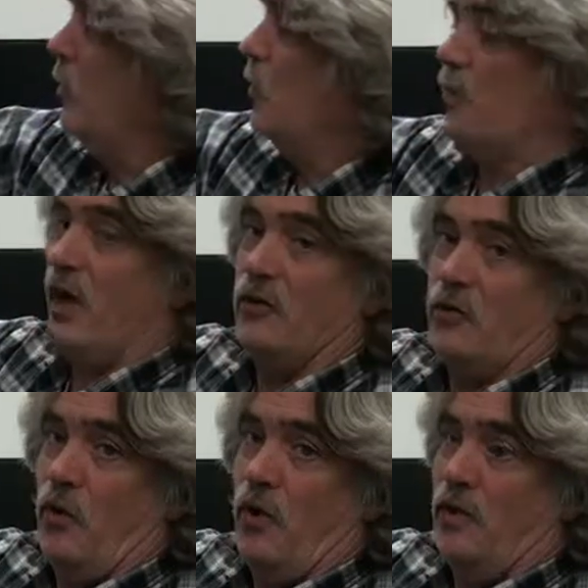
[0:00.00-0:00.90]
without
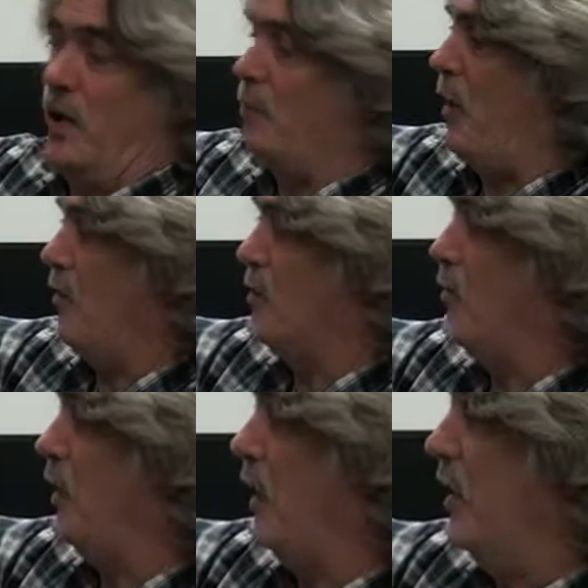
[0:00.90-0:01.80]
drawing that power
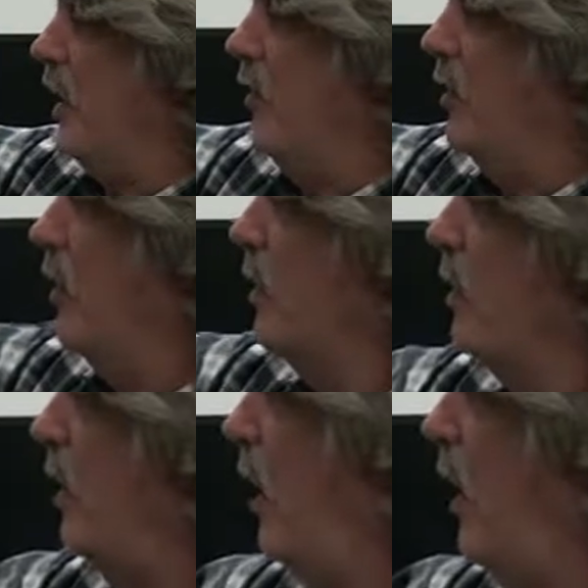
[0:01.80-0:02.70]
supply down.
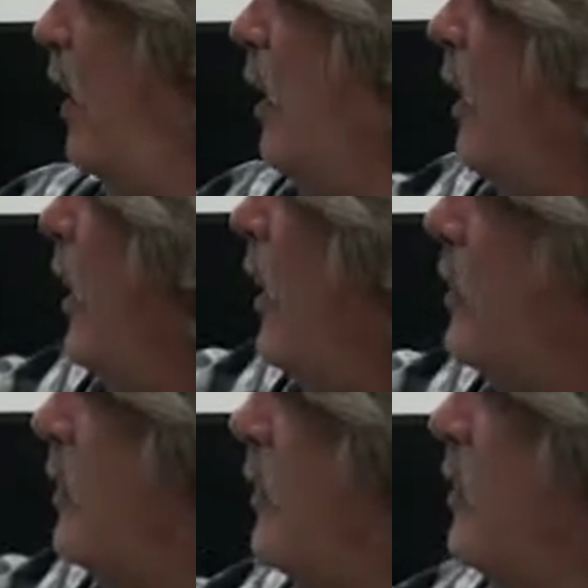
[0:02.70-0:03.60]

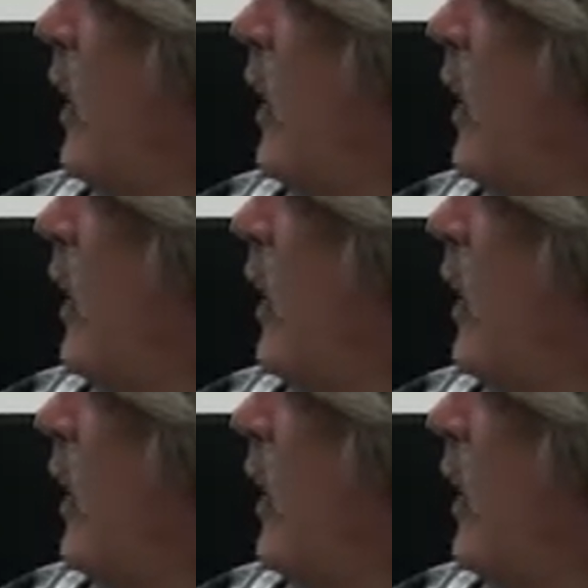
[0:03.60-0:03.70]
It just